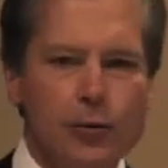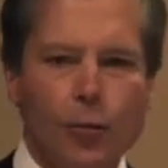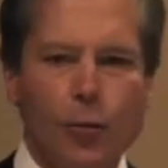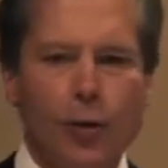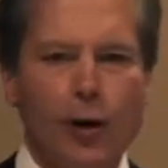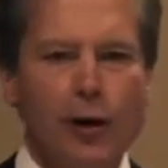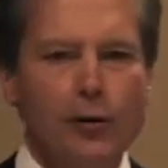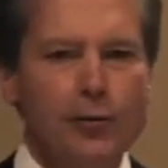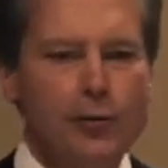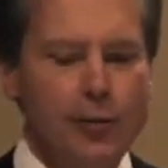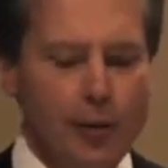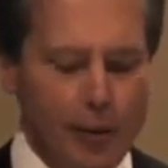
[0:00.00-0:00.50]
the
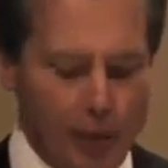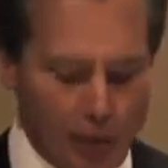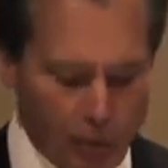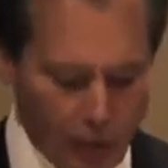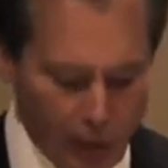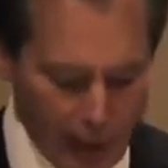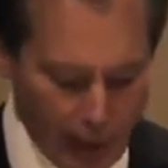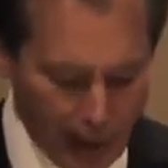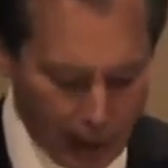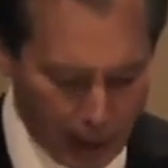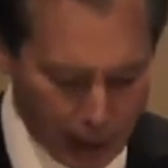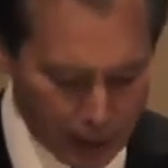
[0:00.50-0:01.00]
Washington
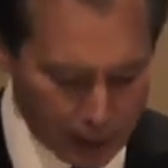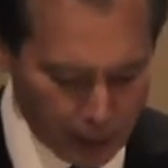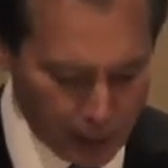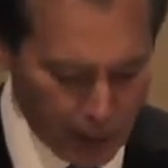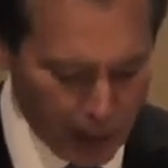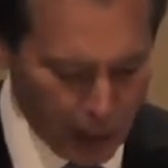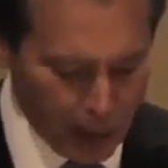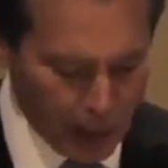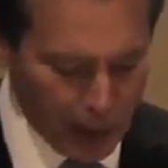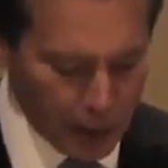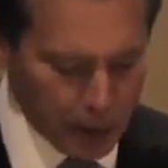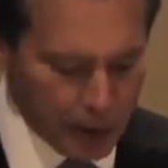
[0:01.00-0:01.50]
crowd,
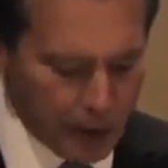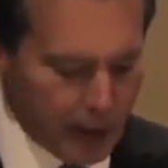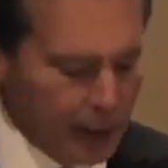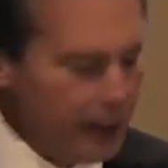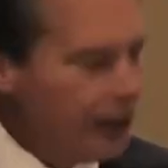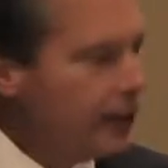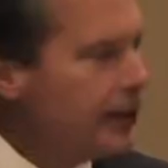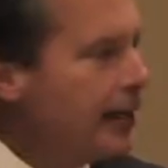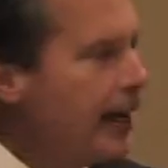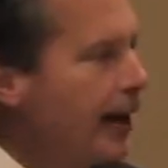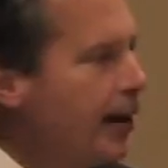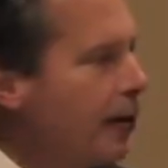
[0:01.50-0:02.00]
trying
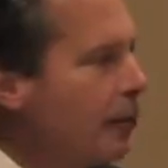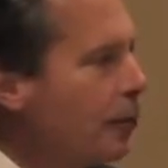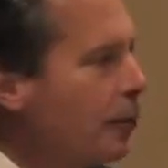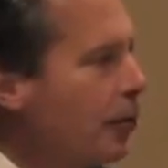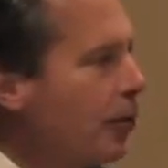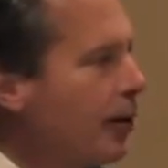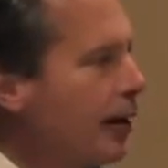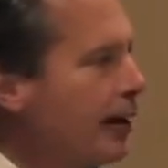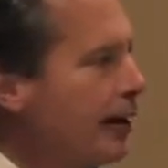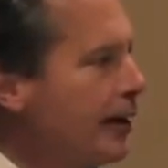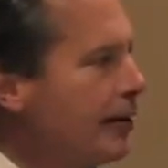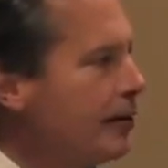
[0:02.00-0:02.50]
to
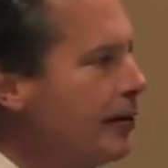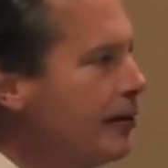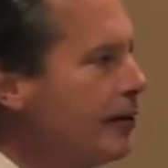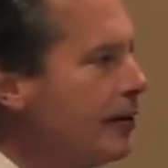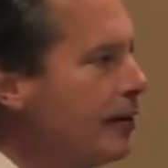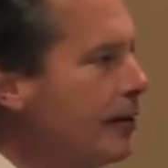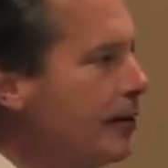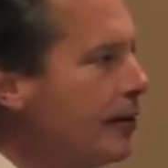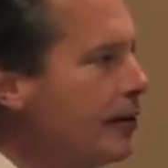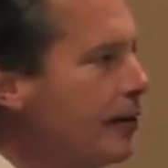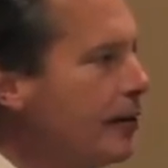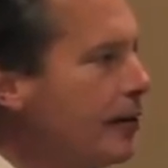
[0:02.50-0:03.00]
downplay
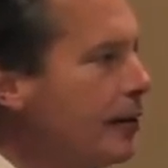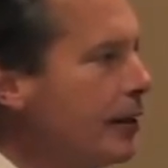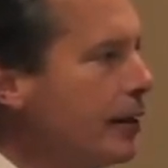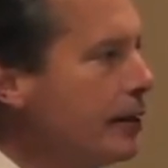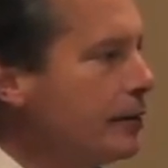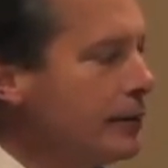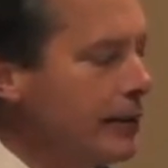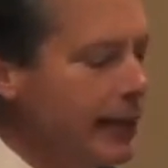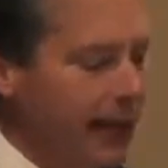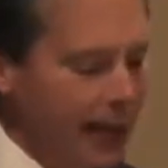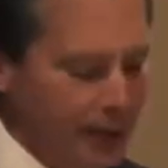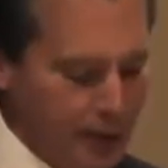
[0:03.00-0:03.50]
the, the
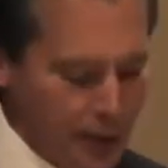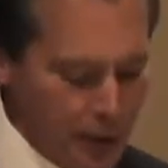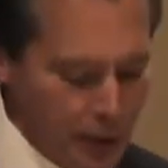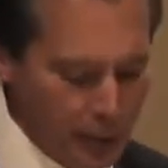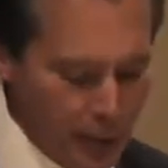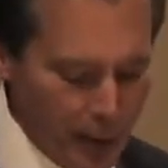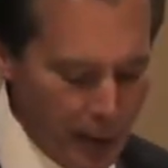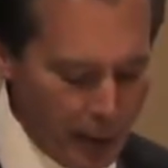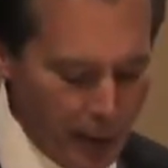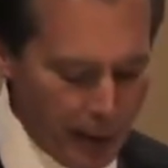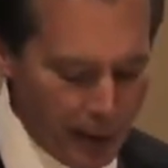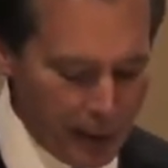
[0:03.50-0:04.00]
Texas
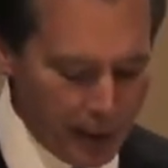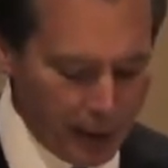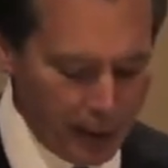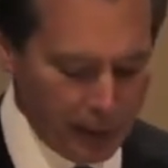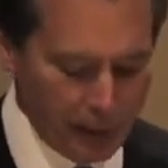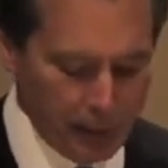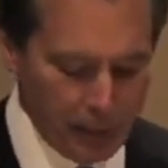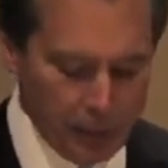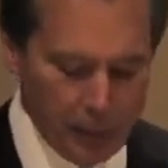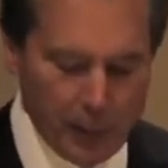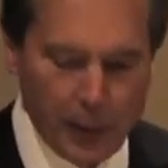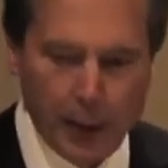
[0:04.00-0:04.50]
miracle.
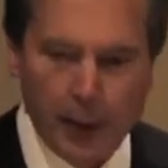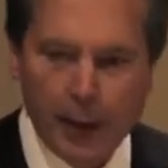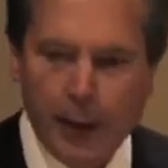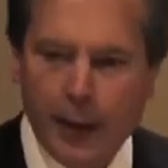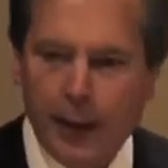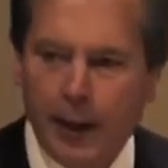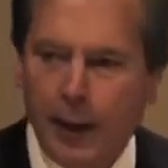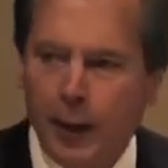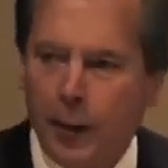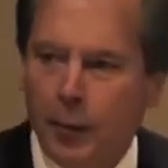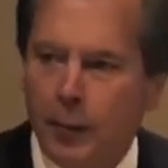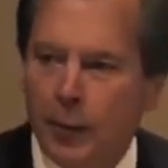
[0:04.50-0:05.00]

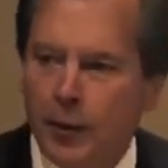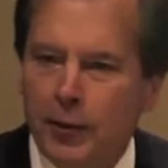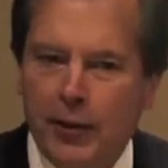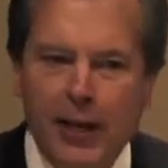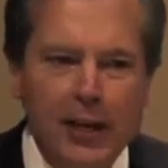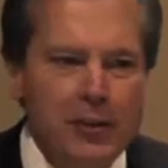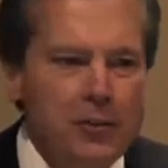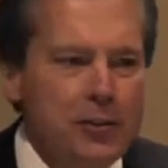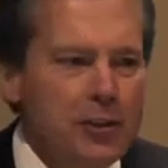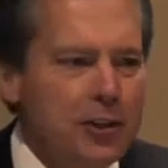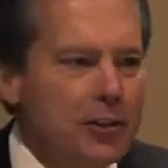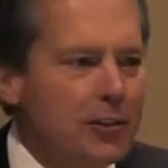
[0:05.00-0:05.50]
But
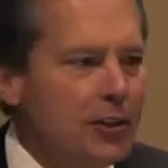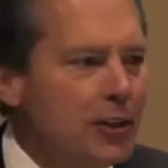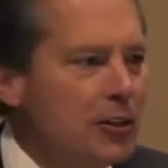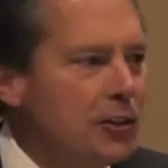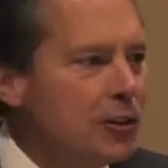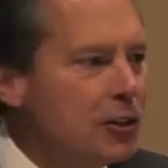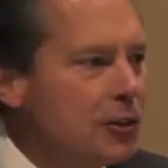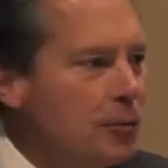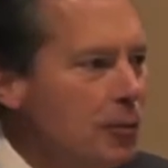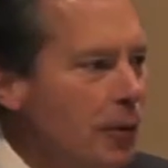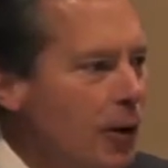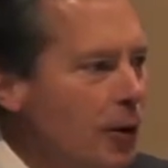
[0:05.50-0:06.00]
that's just a
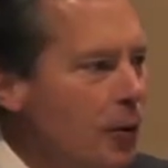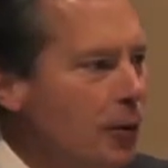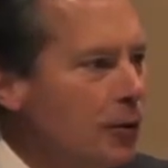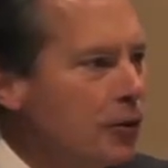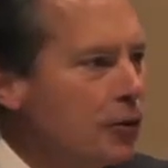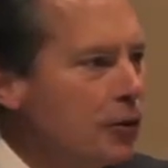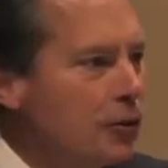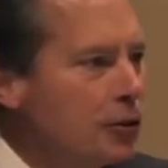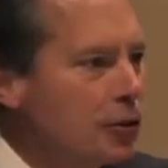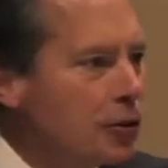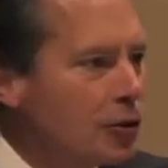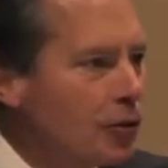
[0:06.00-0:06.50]
smoke
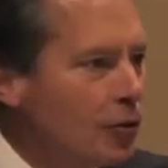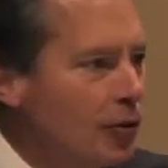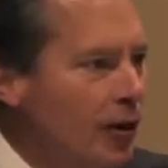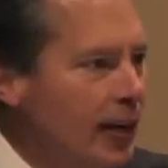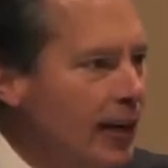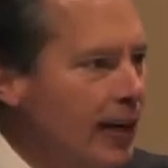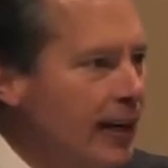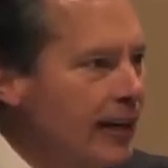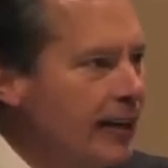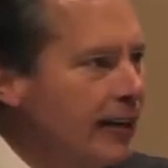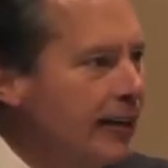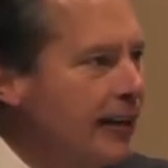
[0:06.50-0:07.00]

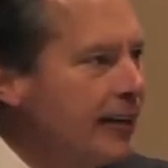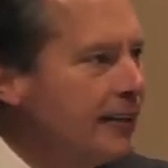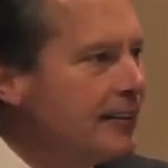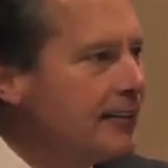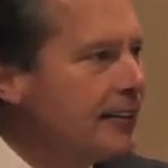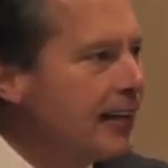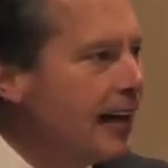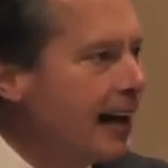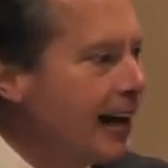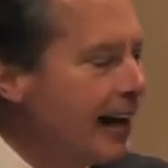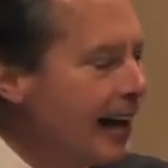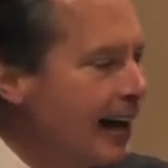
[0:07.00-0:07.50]
screen
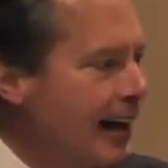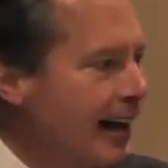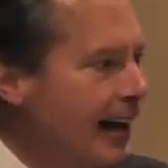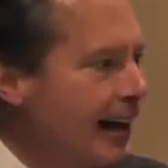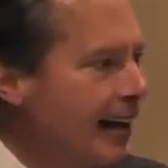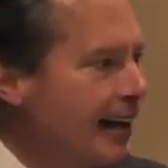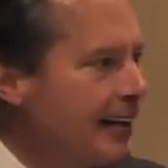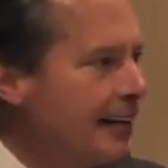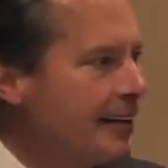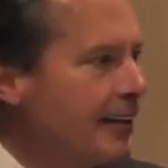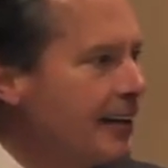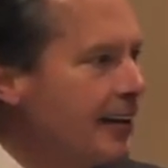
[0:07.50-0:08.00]
to
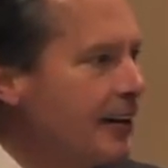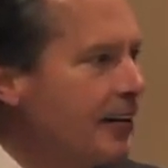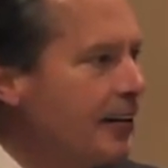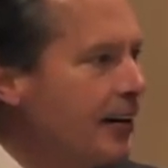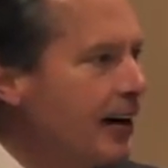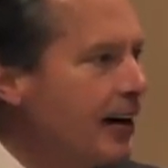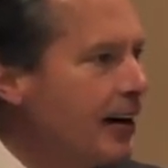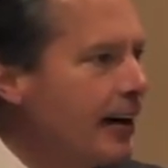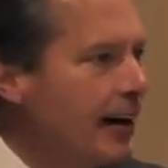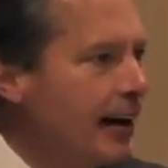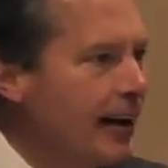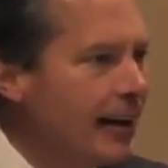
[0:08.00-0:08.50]
hide
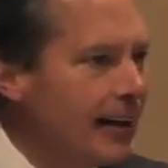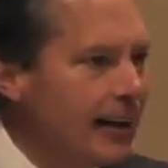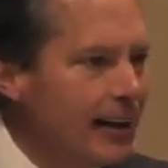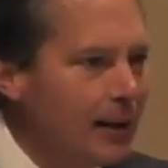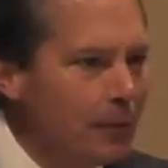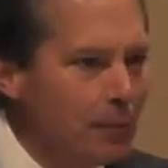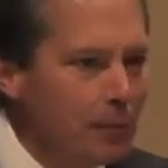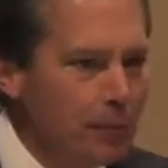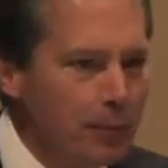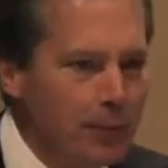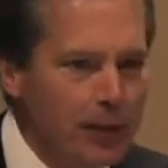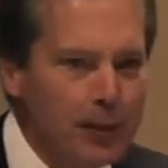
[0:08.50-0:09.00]
their
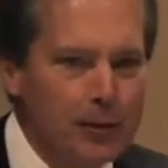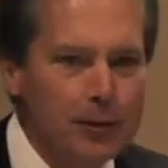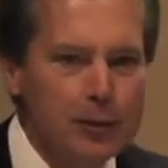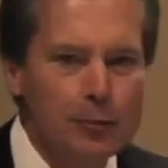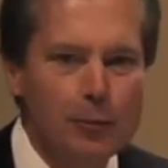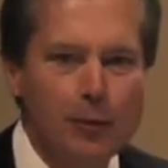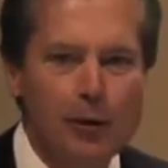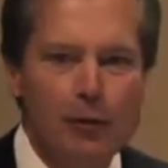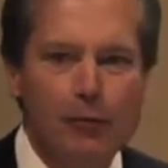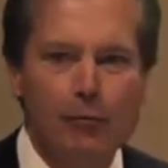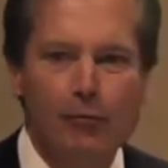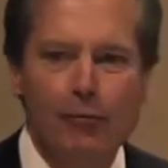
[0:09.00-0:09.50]

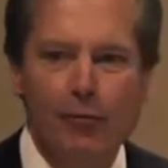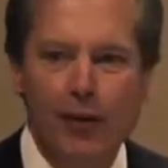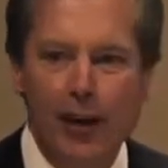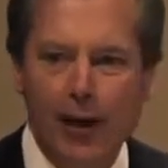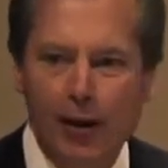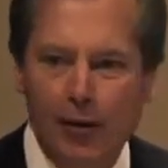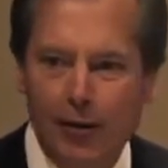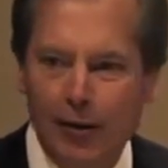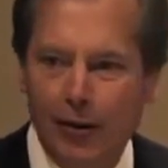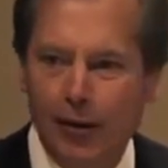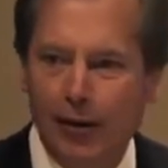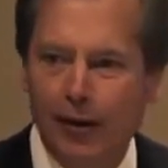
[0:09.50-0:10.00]
abysmal
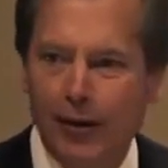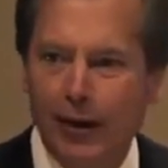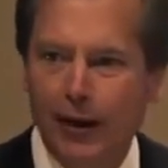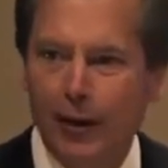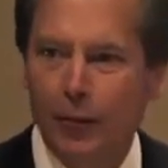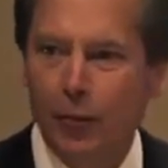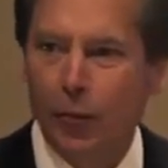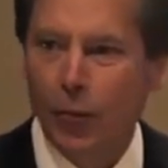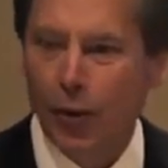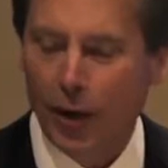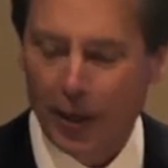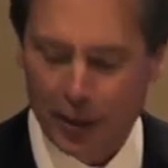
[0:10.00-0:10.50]
failure
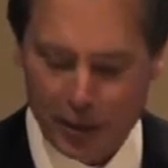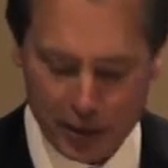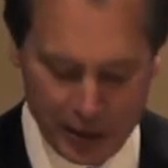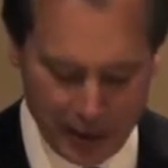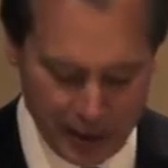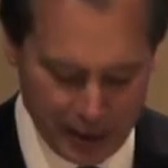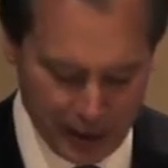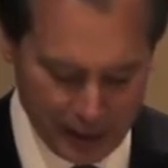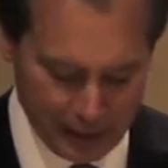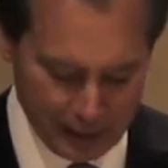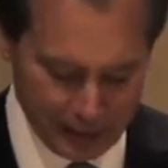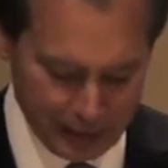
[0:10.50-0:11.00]
in
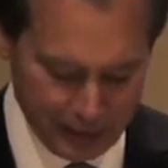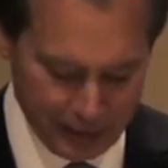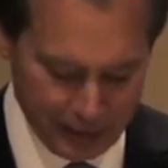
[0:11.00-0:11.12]
Washington.